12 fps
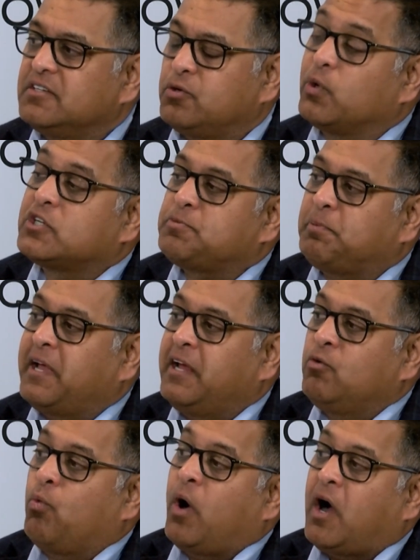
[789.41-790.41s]
to
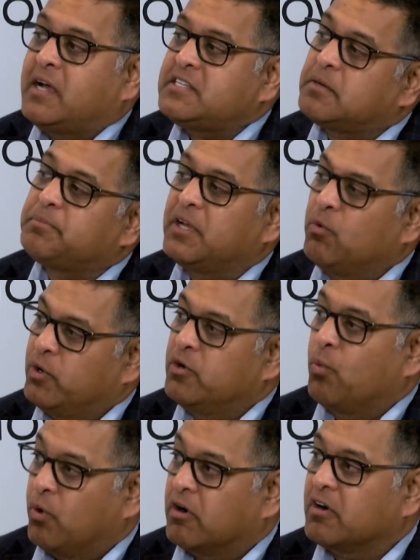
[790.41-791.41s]
explain why something
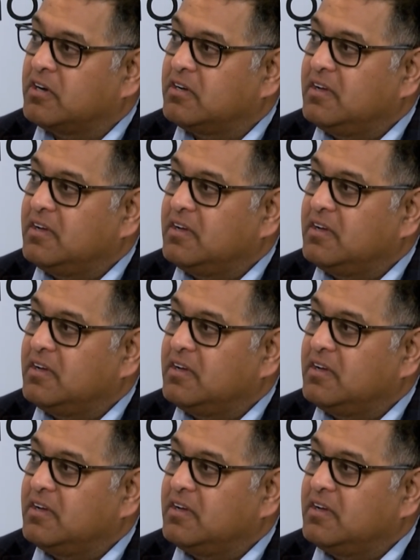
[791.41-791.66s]
wouldn't work.